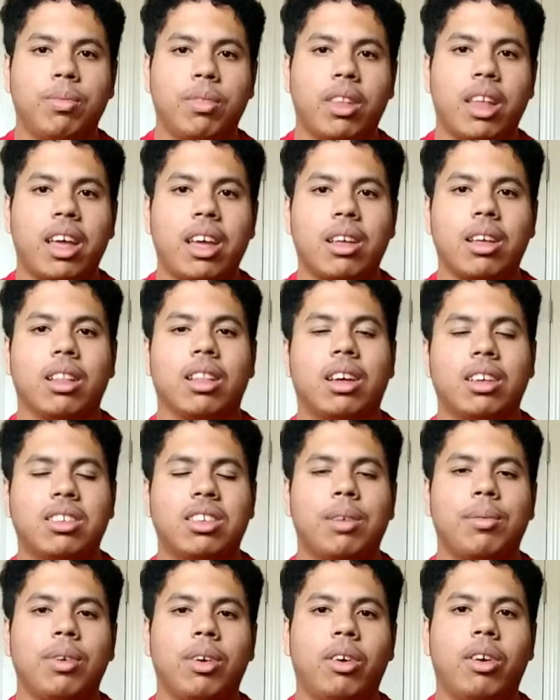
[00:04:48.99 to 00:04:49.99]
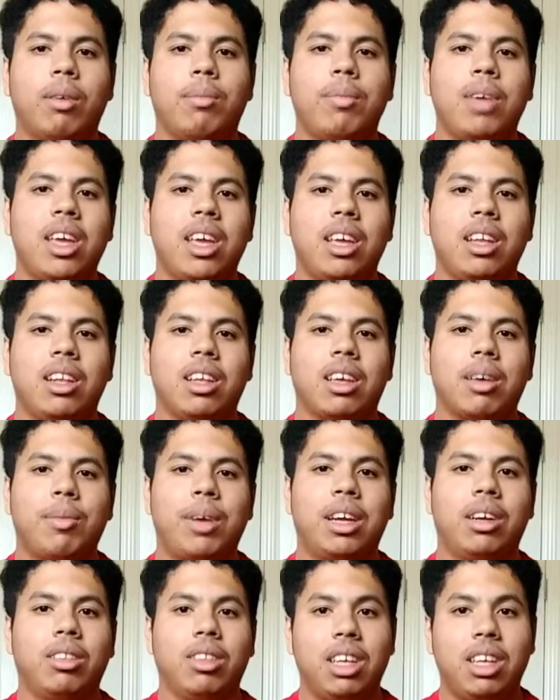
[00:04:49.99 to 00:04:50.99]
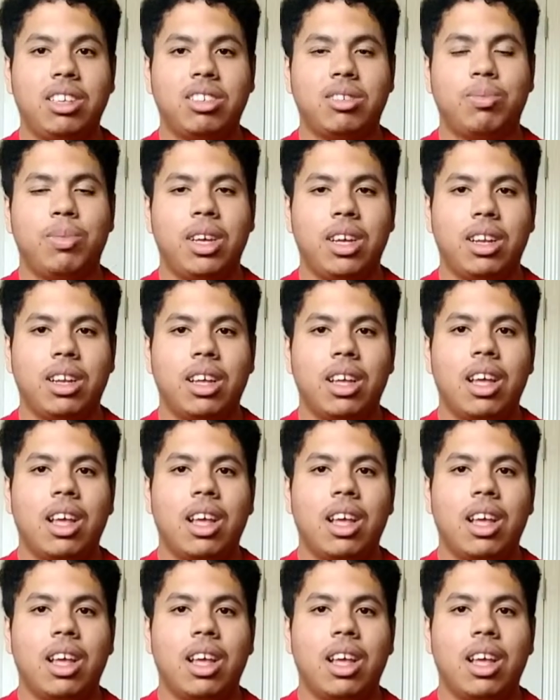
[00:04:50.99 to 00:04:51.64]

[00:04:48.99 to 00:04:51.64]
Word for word: like a long time ago I made Commando Link Speed